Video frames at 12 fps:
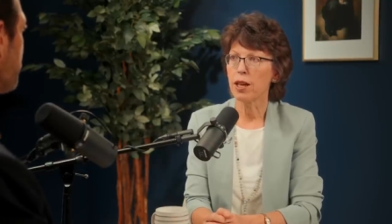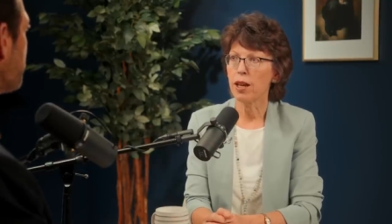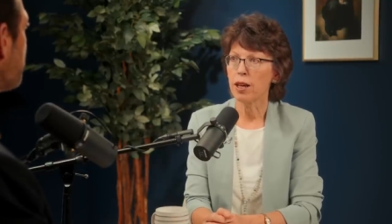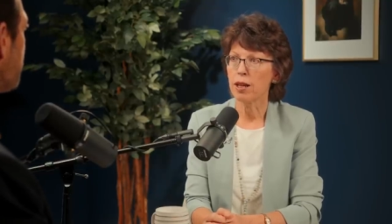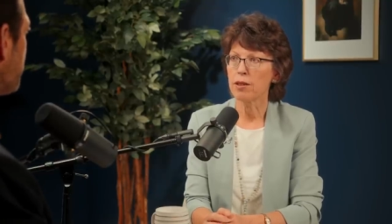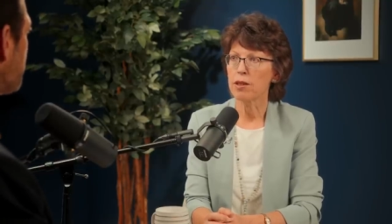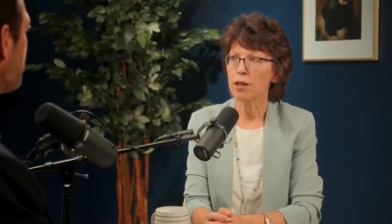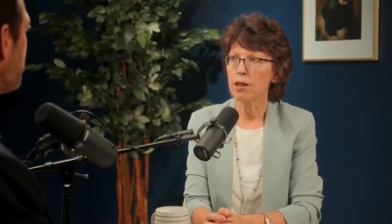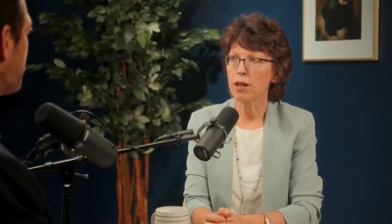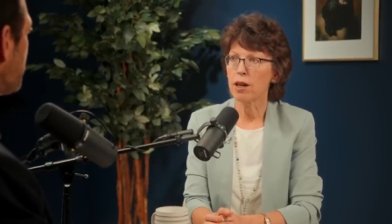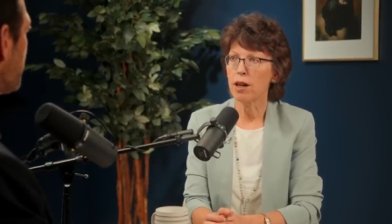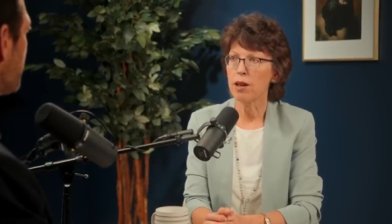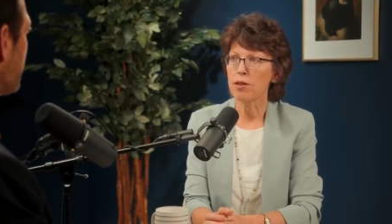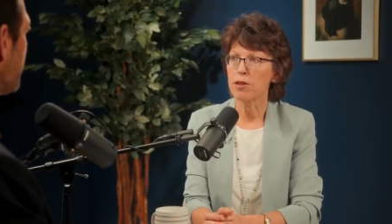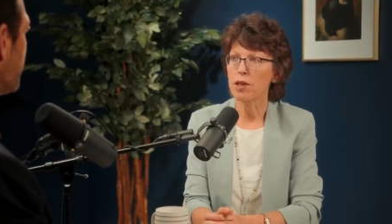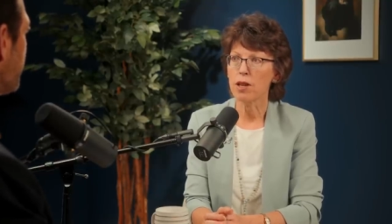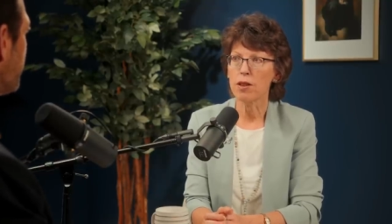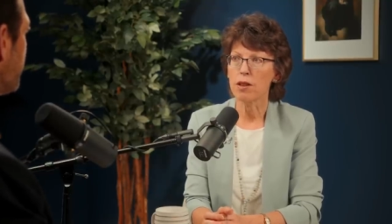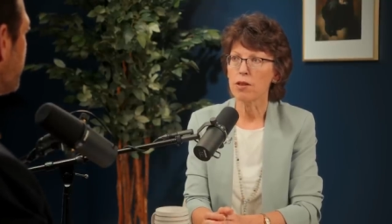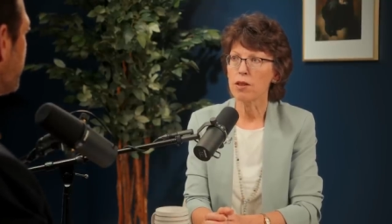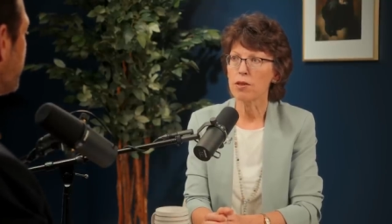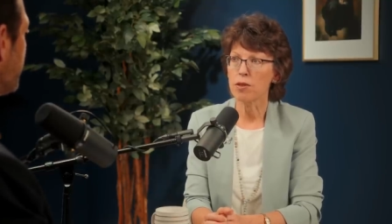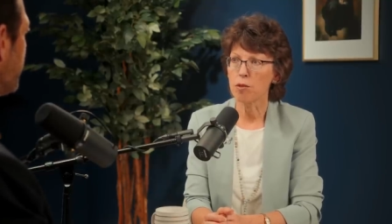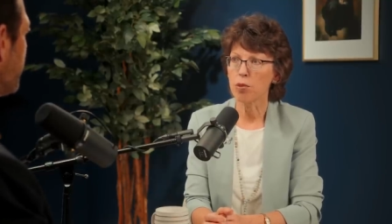And I would say that
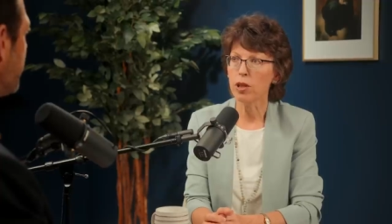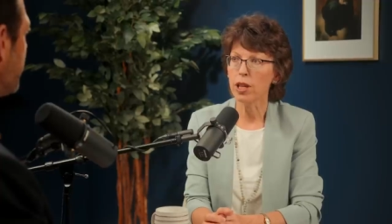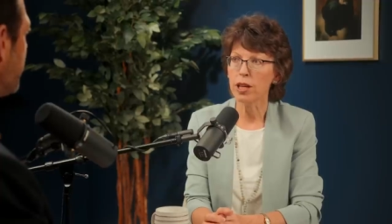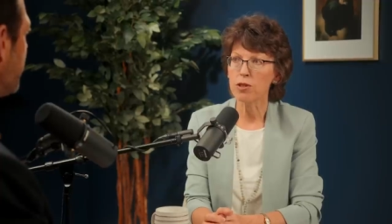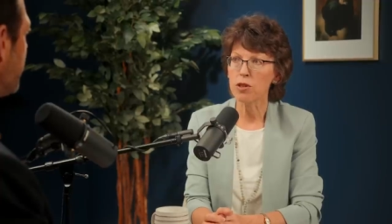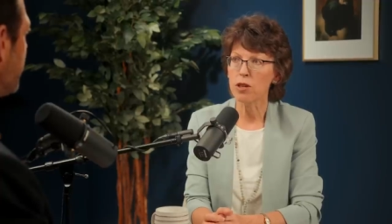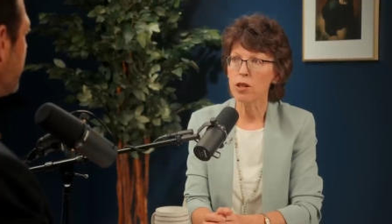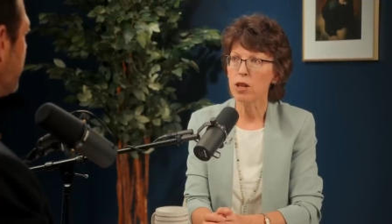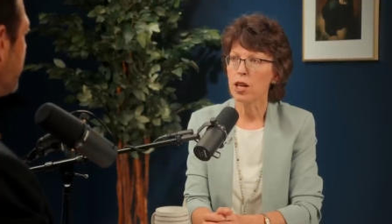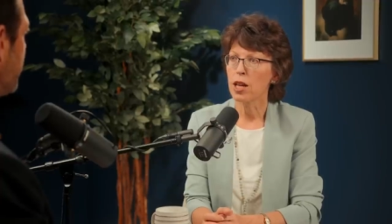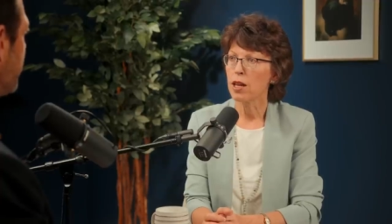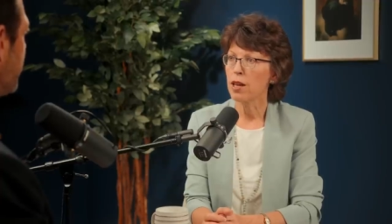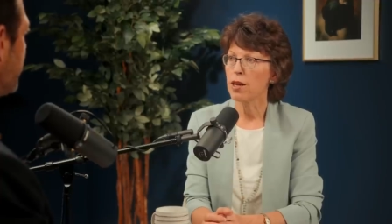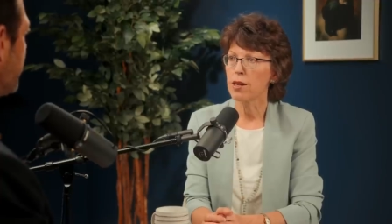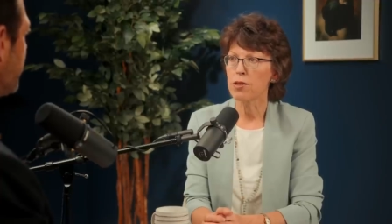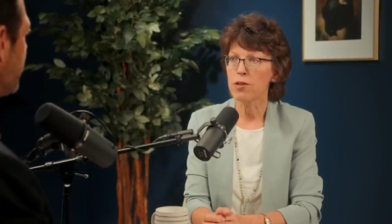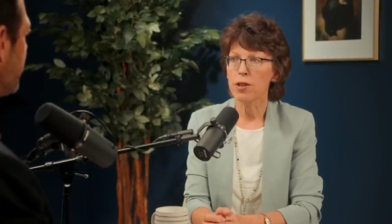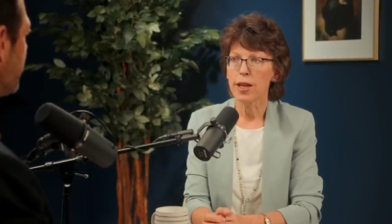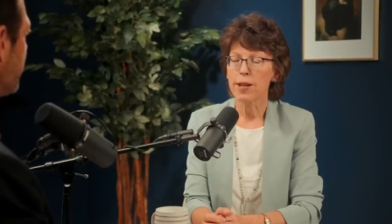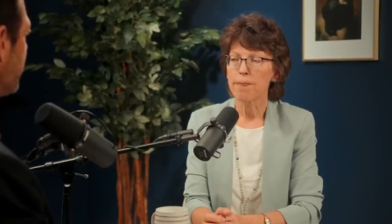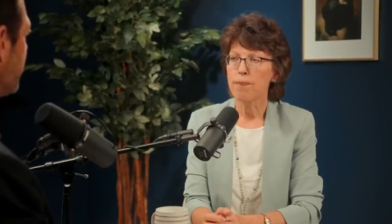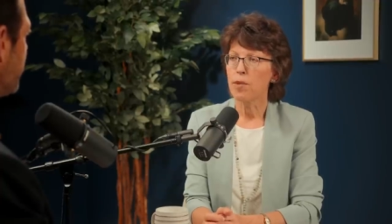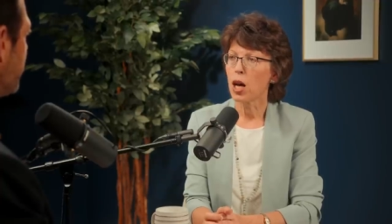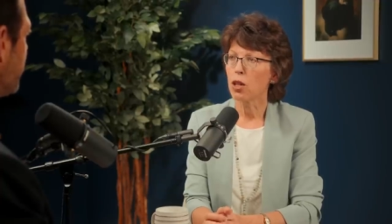the simple answer is
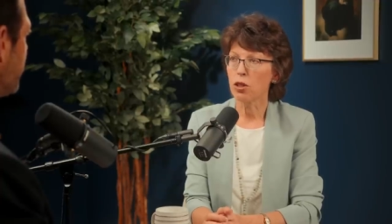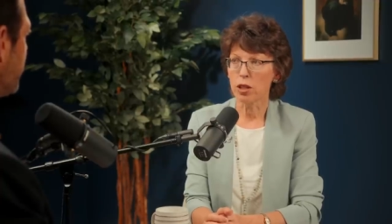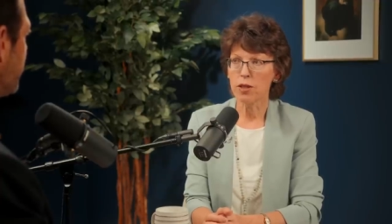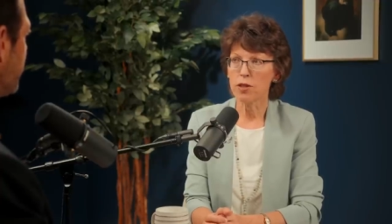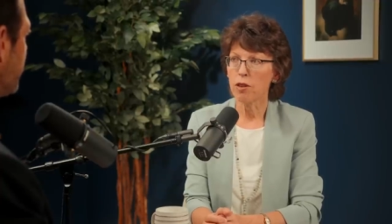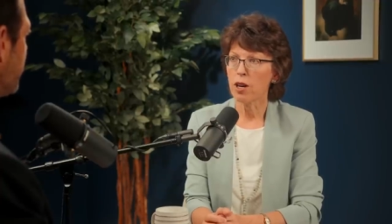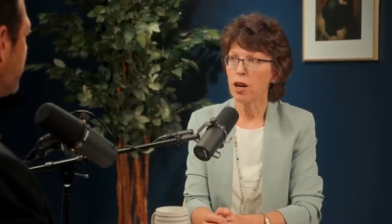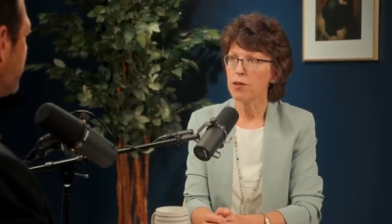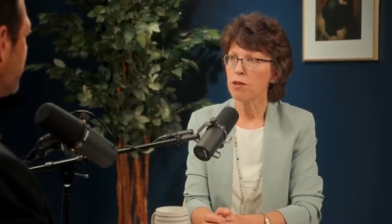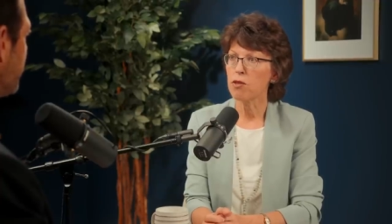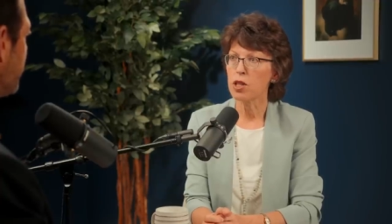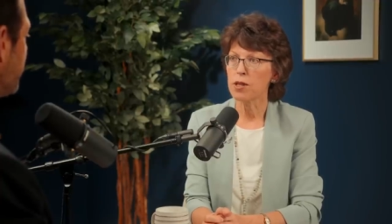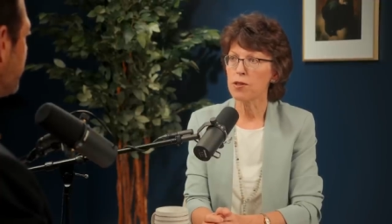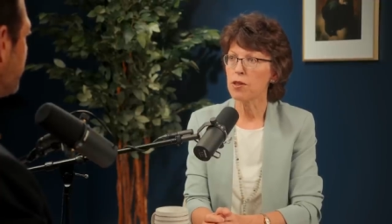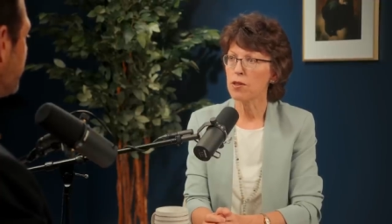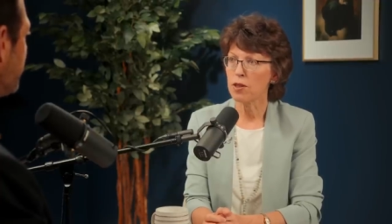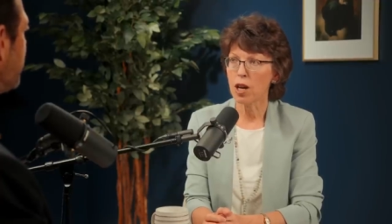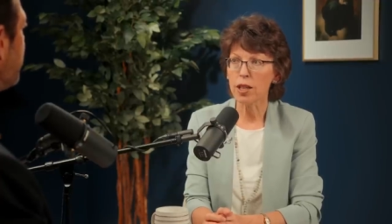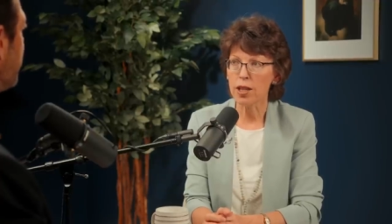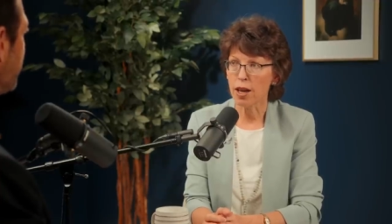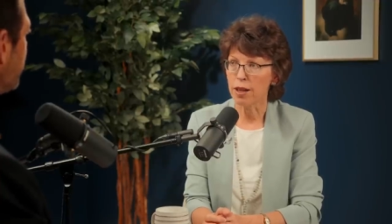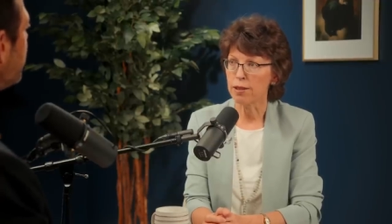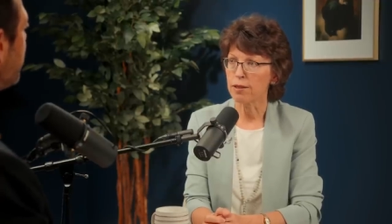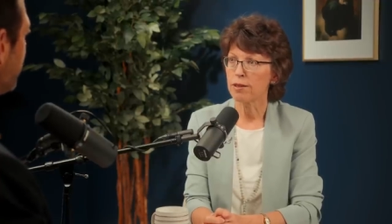look into the eyes of Jesus mm.
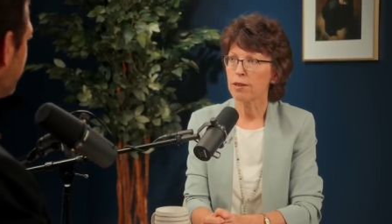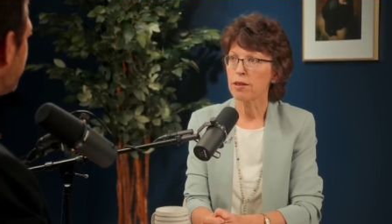again